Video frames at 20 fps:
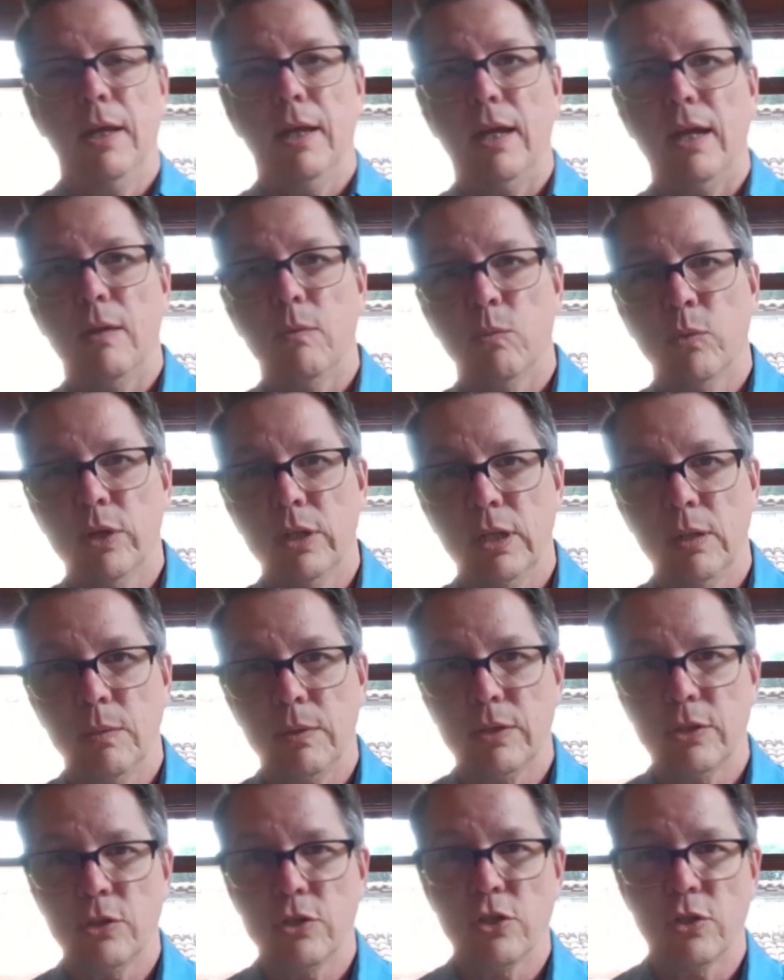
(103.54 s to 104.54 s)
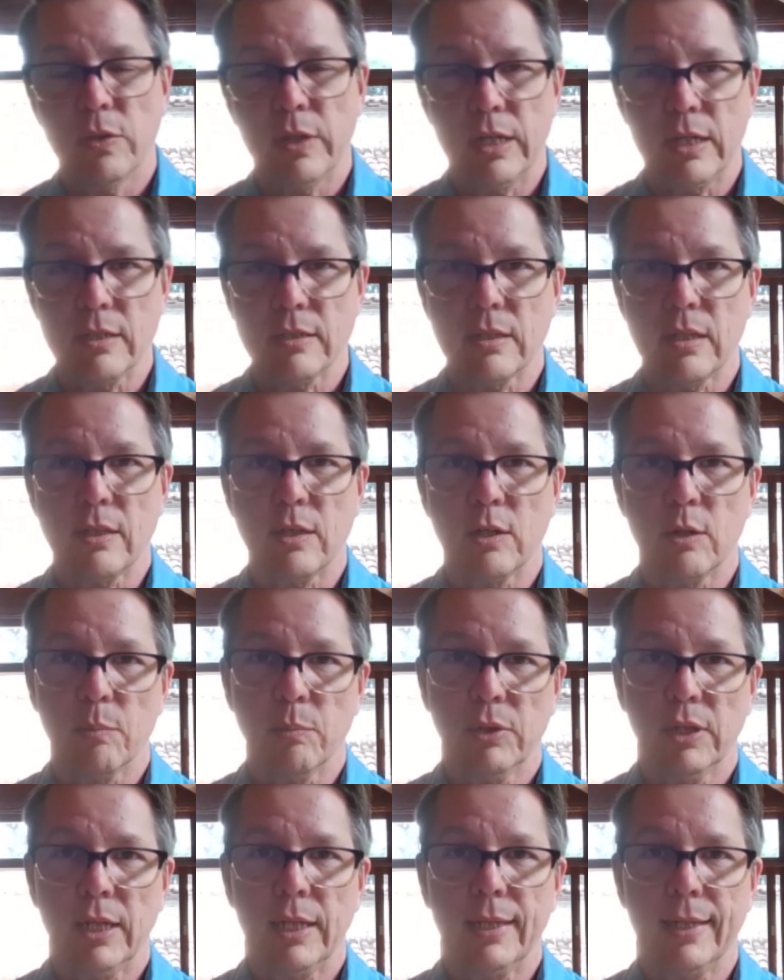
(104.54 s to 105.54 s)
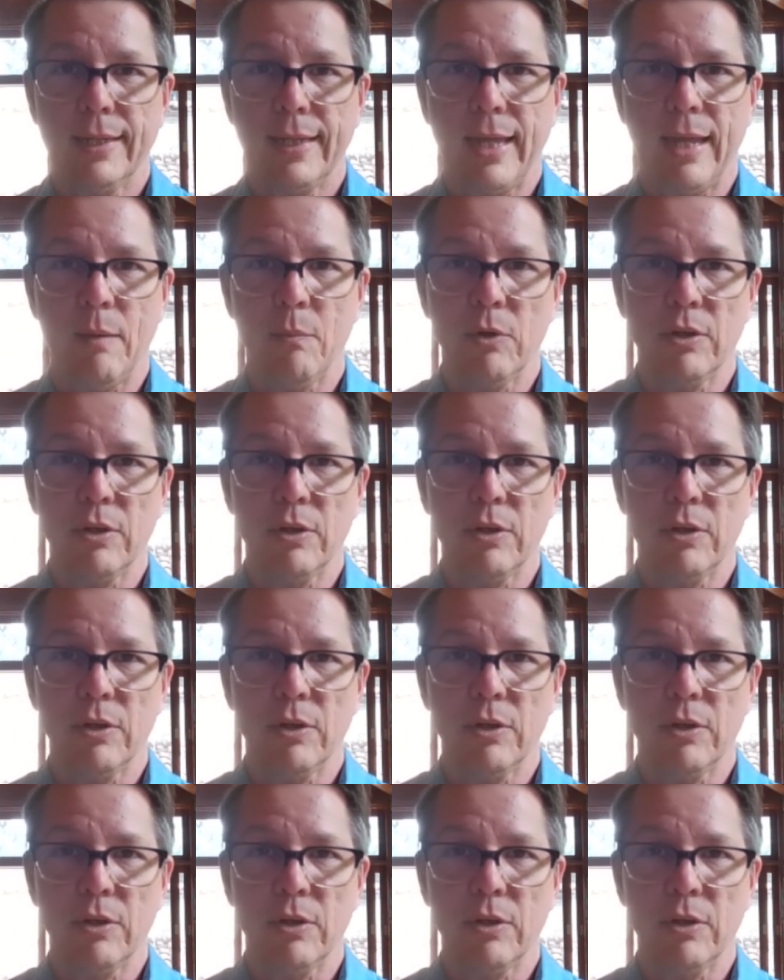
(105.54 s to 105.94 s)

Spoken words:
And really what they're doing is that they're playing a game